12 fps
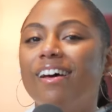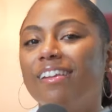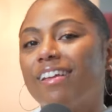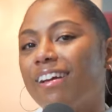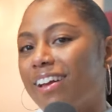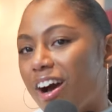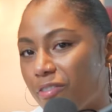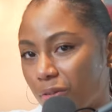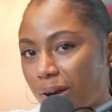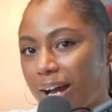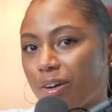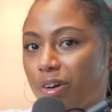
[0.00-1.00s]
Thank y'all for
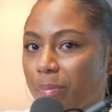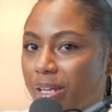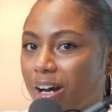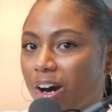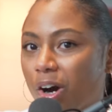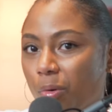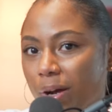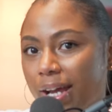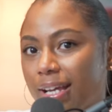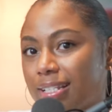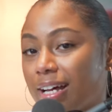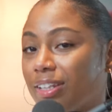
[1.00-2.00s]
rocking with me
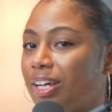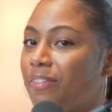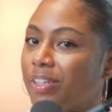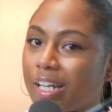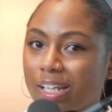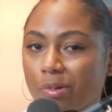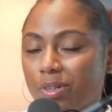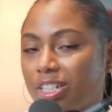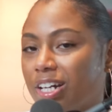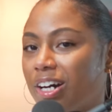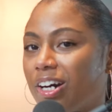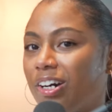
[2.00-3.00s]
always. I love kicking it with
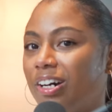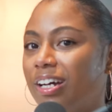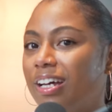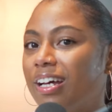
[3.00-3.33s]
y'all.